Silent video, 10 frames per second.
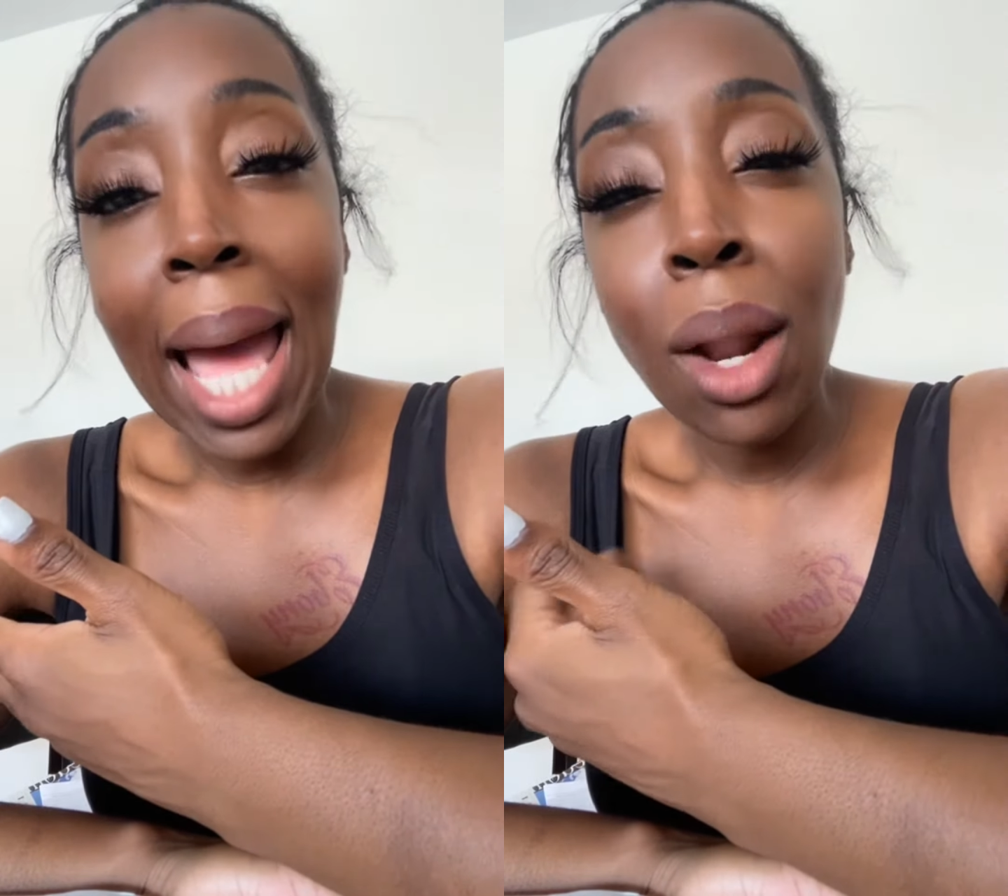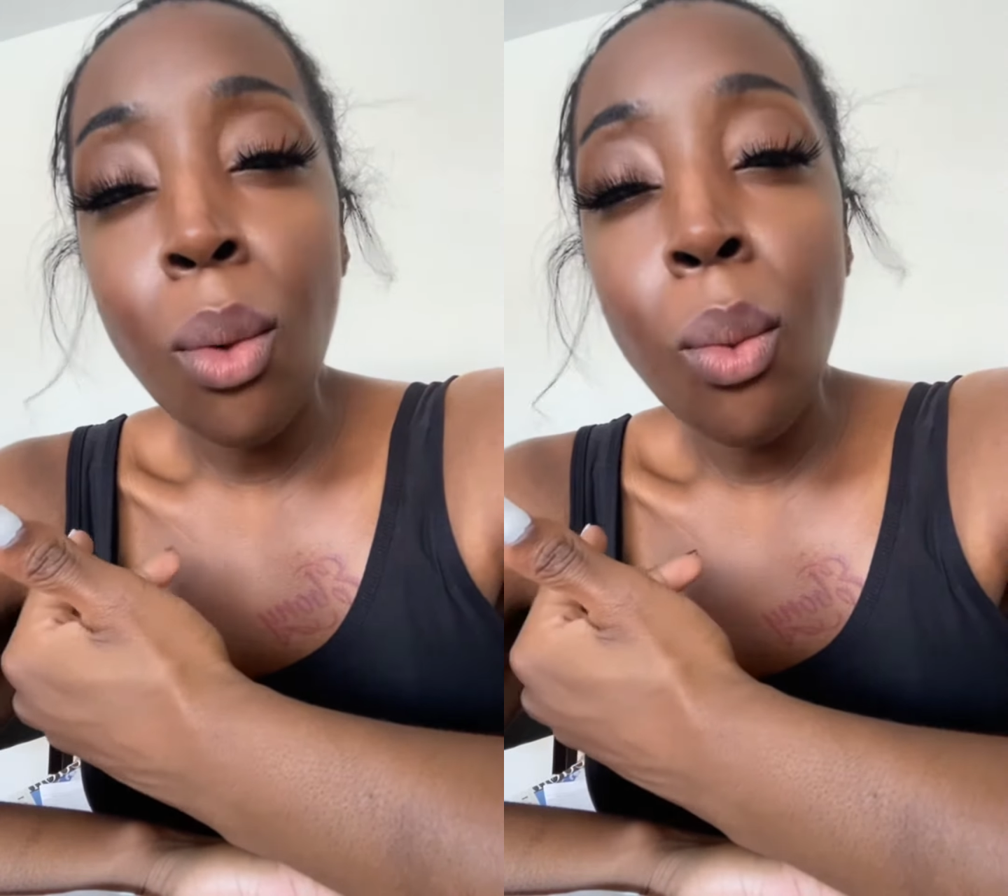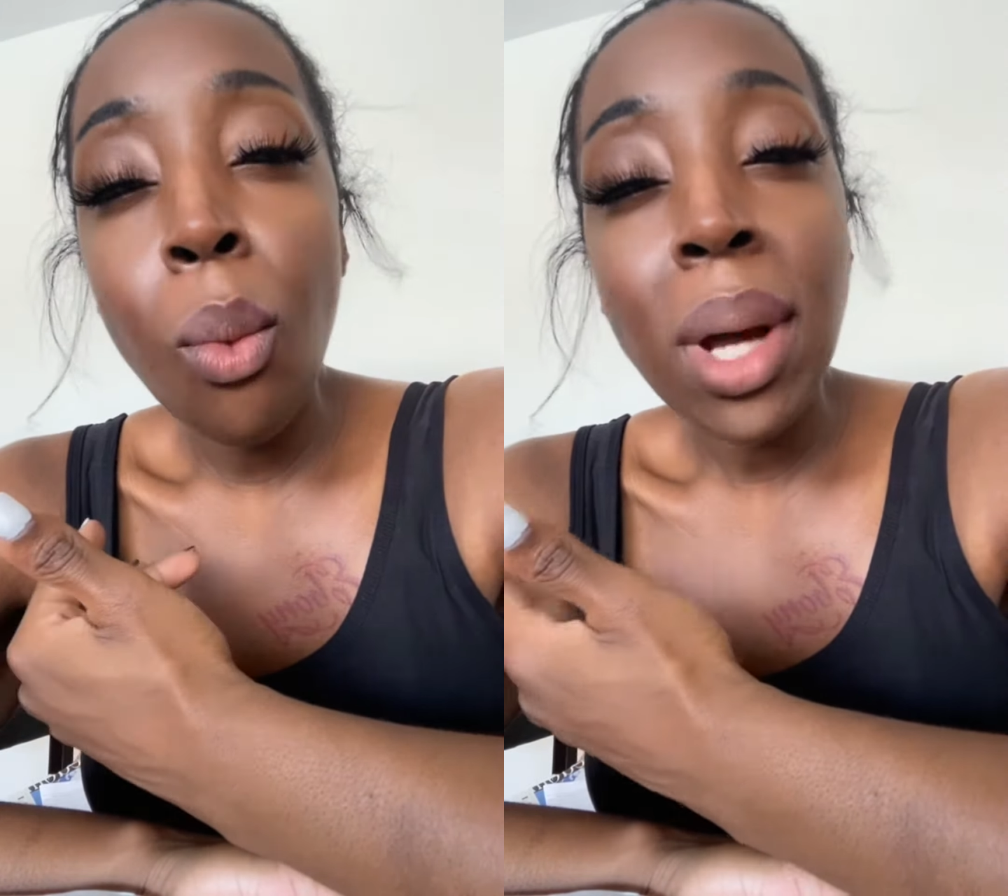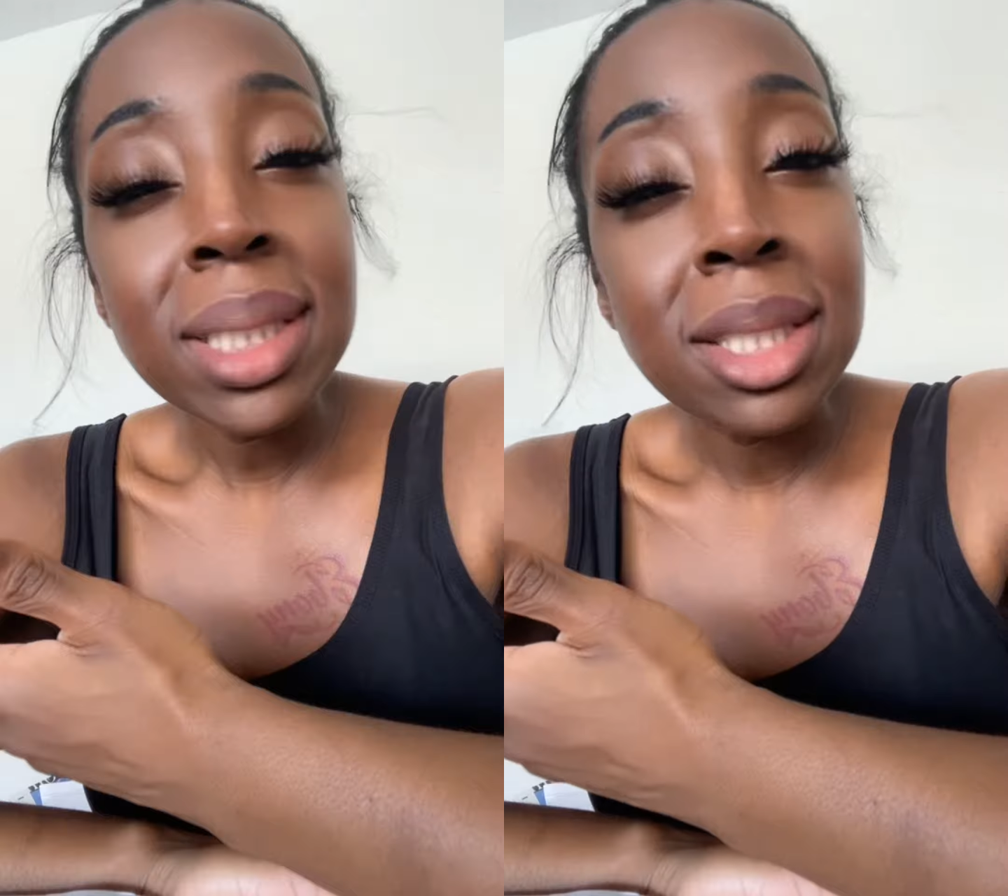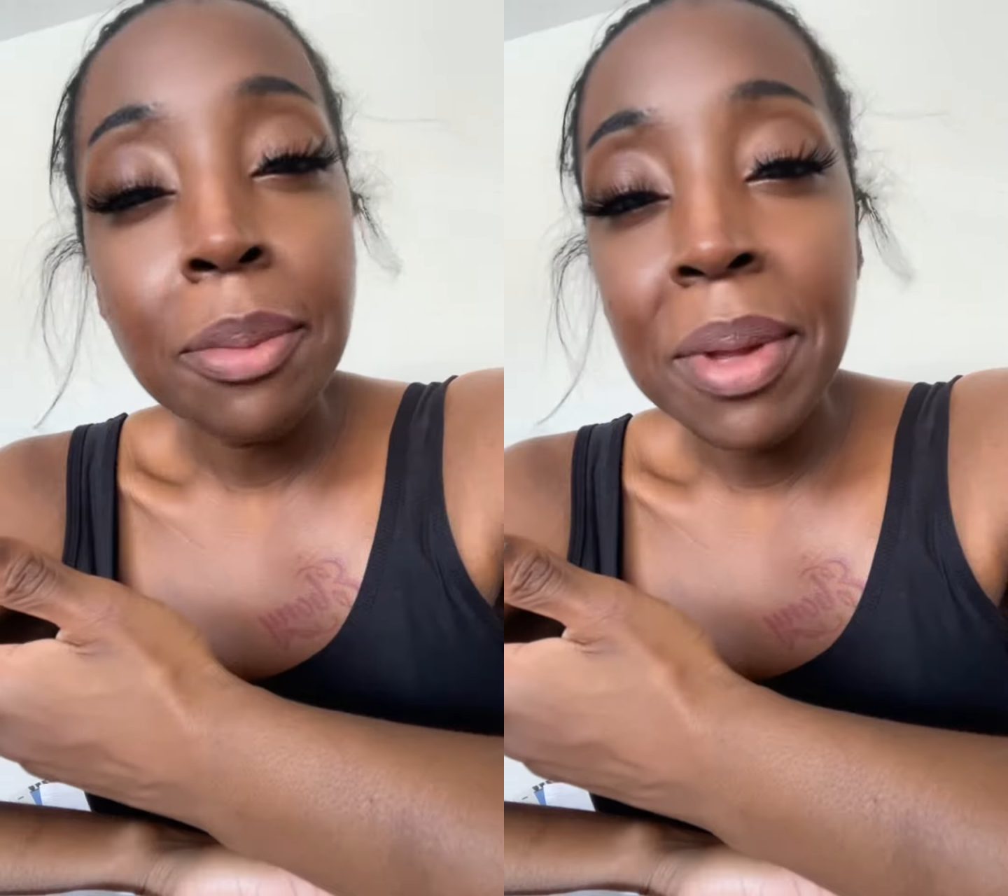I don't
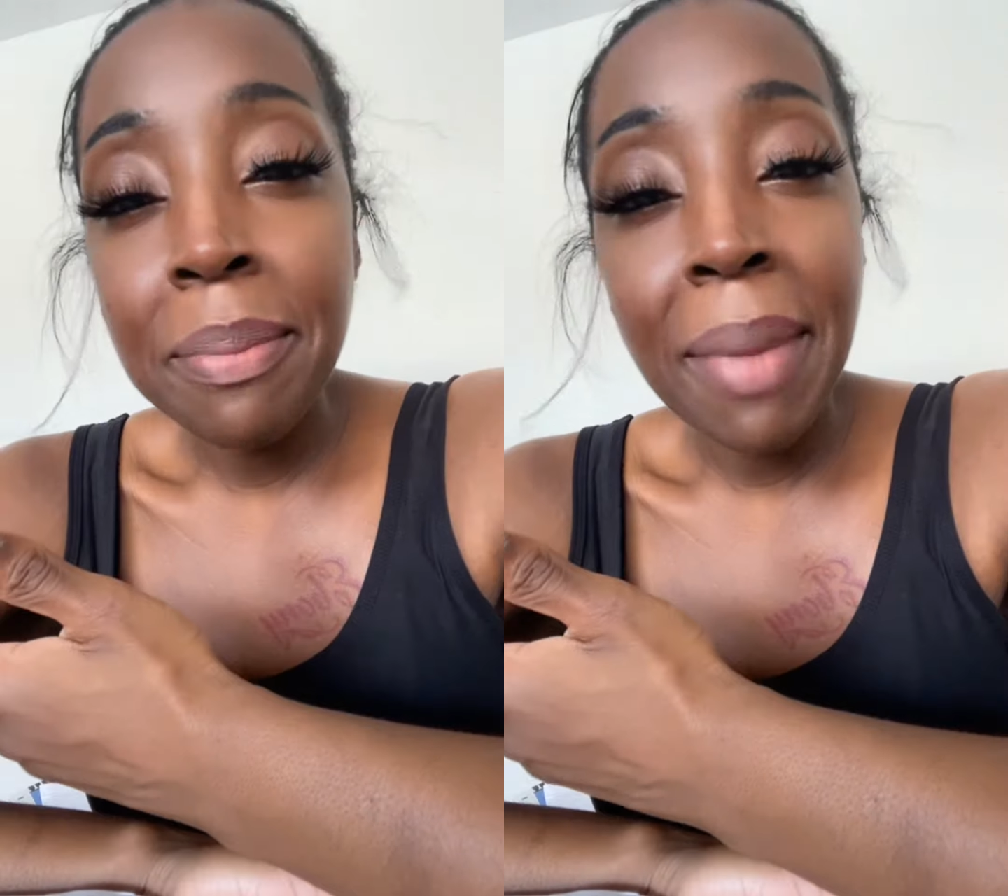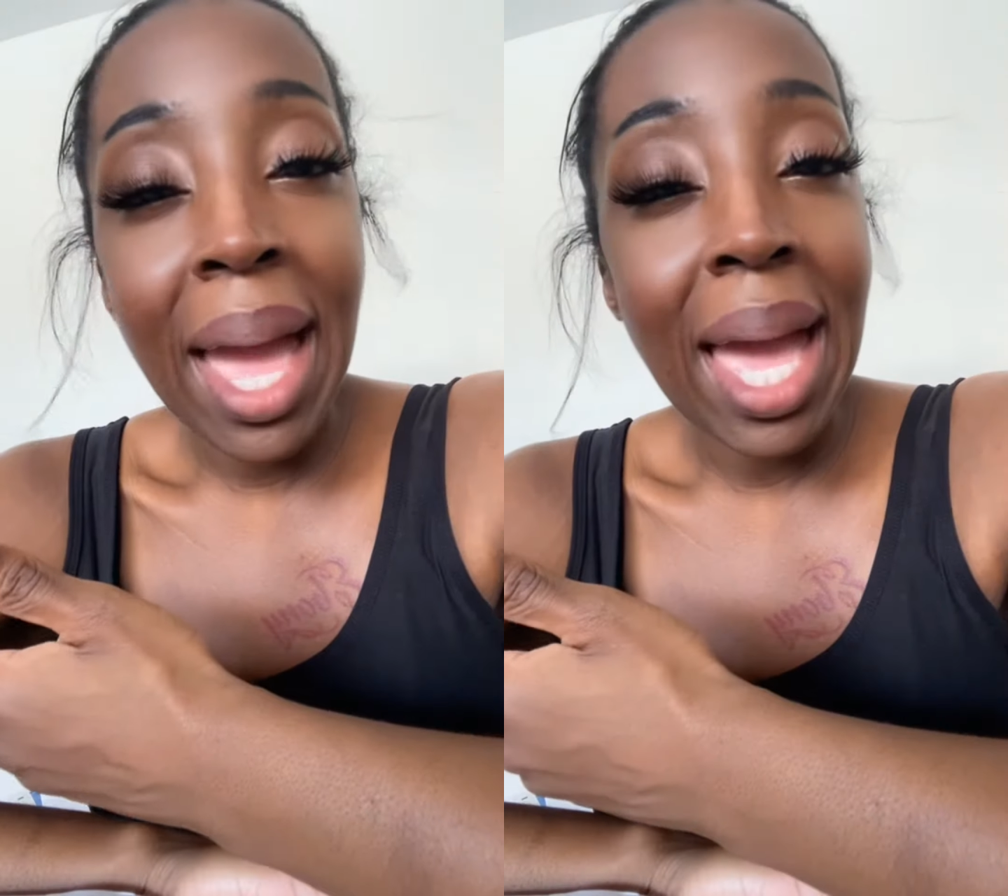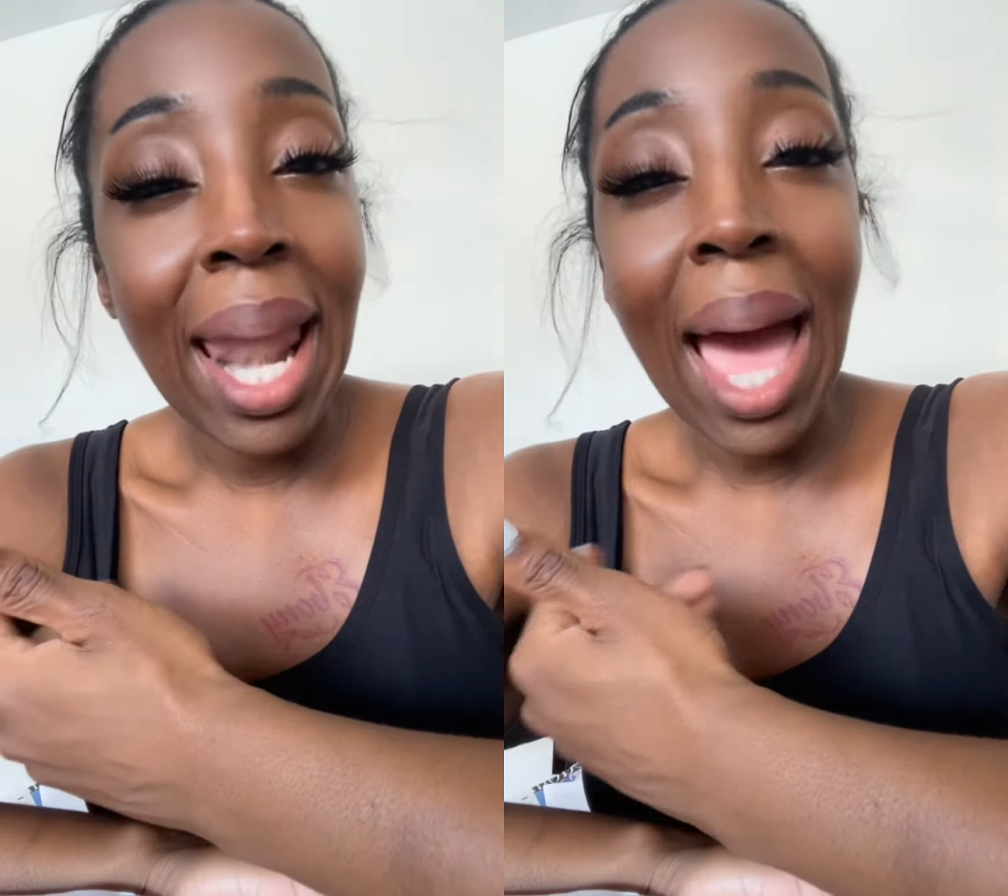want to be mad.